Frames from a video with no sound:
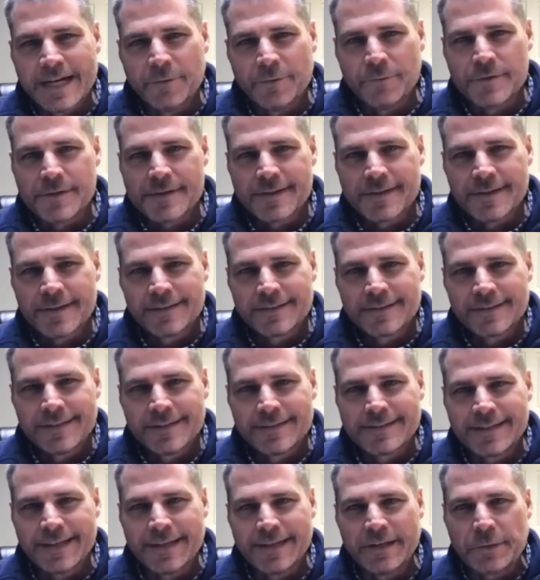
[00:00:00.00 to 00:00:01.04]
was uh,
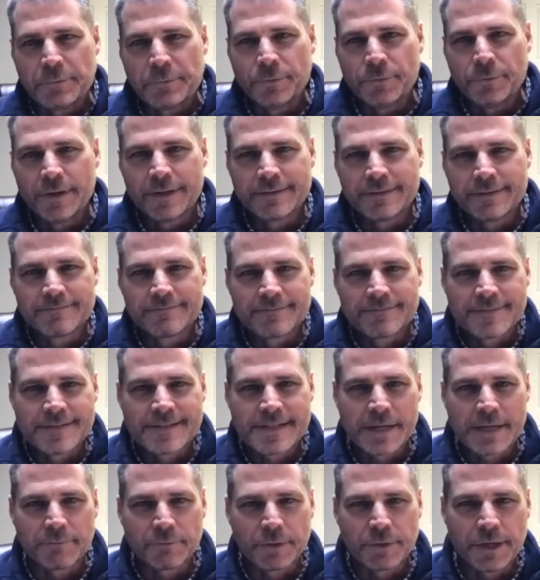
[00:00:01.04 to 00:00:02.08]
attending one
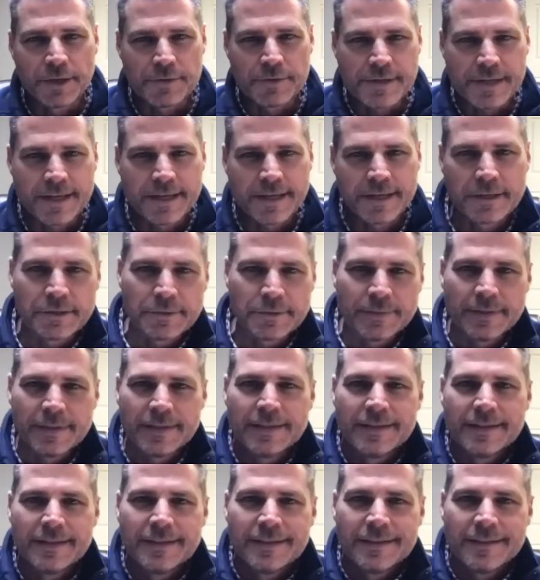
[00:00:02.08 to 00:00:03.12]
several years ago,
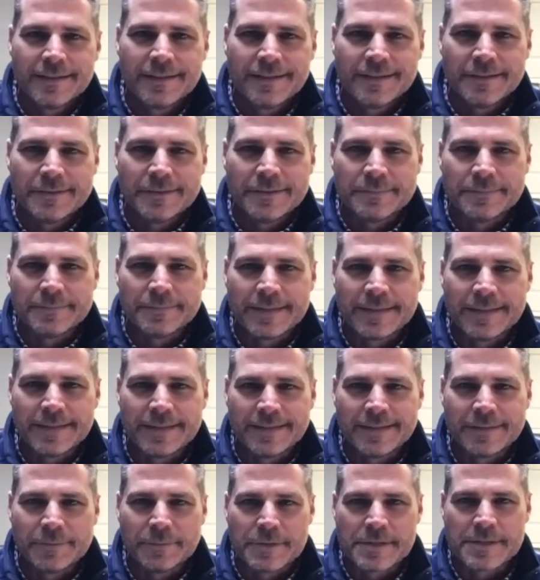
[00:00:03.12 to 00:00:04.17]
Um,
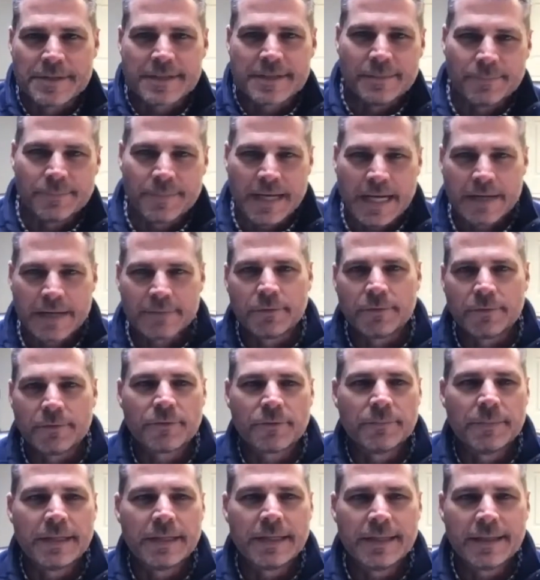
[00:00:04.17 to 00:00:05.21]
and it was impactful
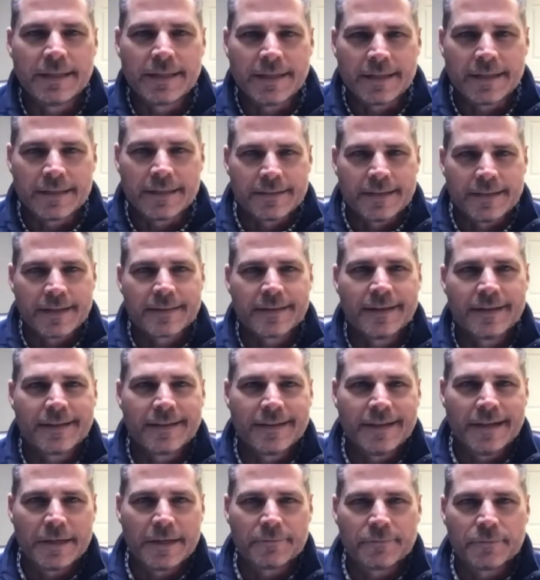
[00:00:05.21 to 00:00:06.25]
for me. And I, I thank
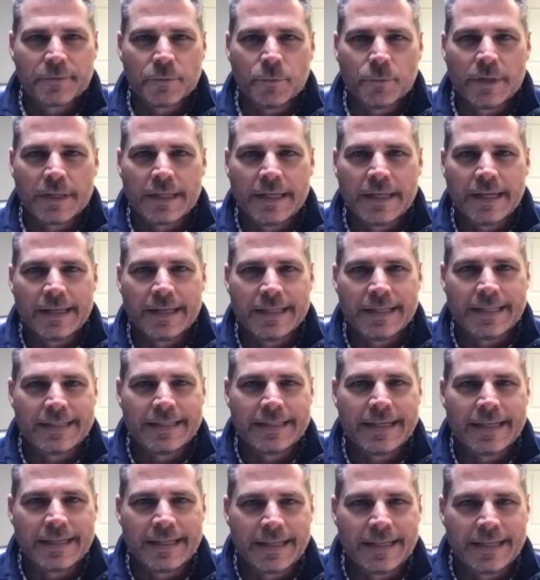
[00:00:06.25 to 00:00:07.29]
God for what God did
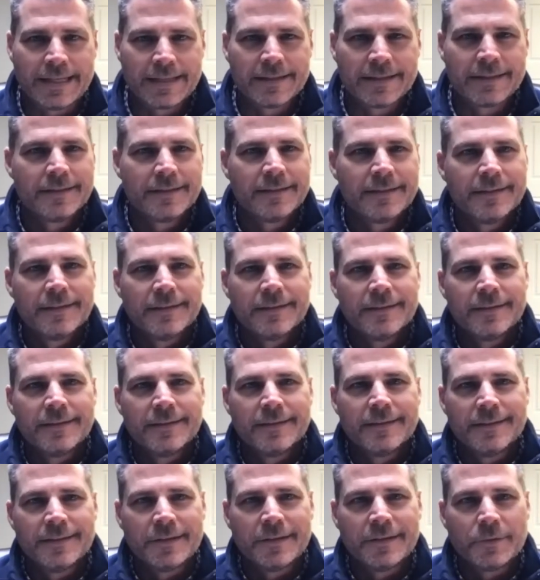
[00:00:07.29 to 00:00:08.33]
that day.
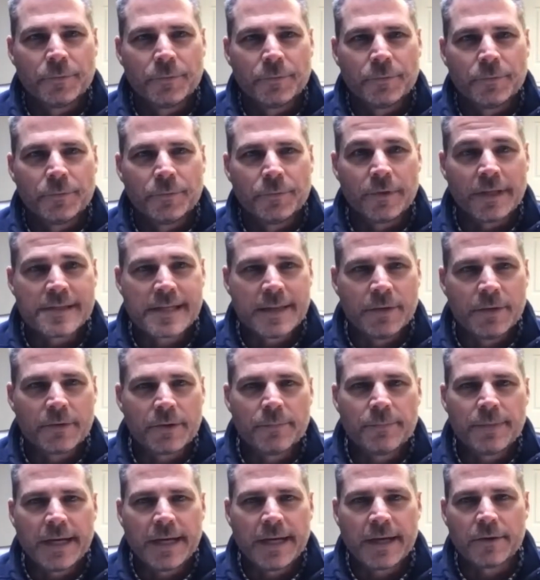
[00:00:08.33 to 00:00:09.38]
And uh, really set me
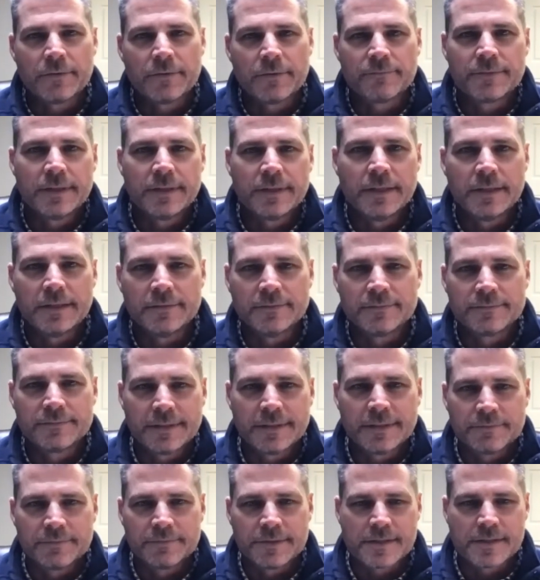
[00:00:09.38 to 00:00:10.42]
on a pattern of,
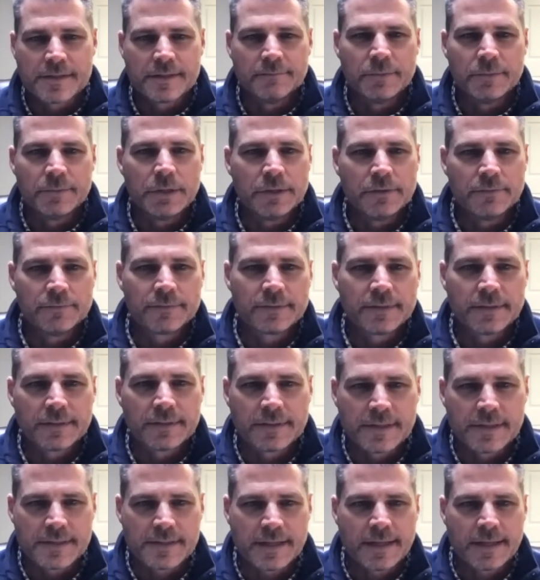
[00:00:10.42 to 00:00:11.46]
of just to move to,
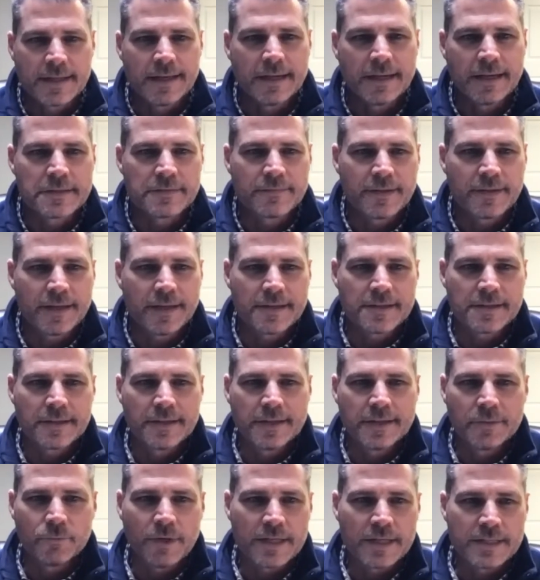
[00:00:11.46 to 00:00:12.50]
to seek God's face
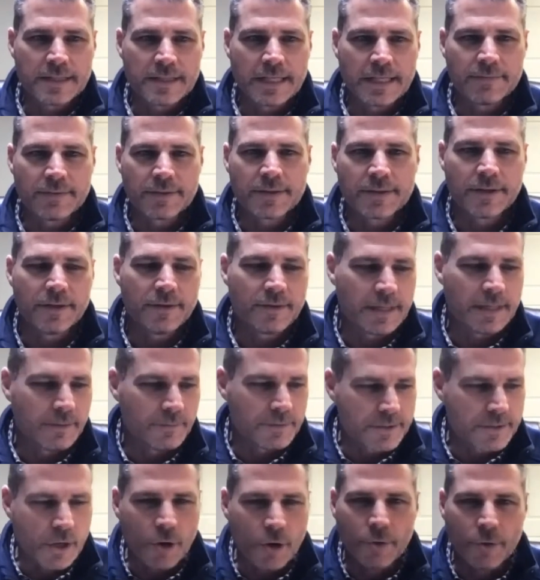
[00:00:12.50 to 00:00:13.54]
in ways I never thought. I
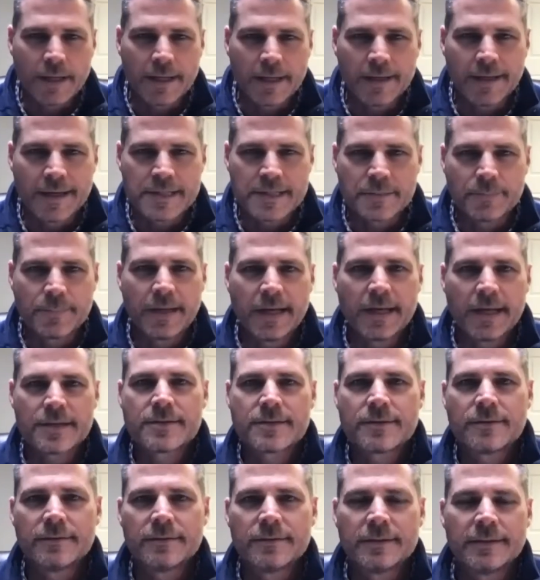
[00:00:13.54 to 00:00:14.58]
was hurting as a
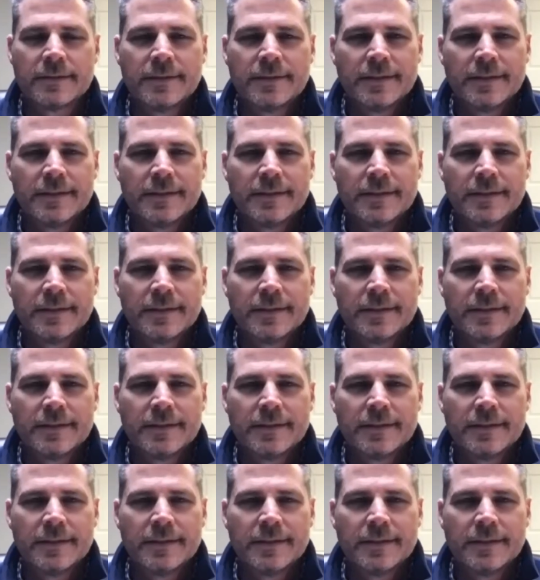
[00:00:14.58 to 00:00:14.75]
pastor, and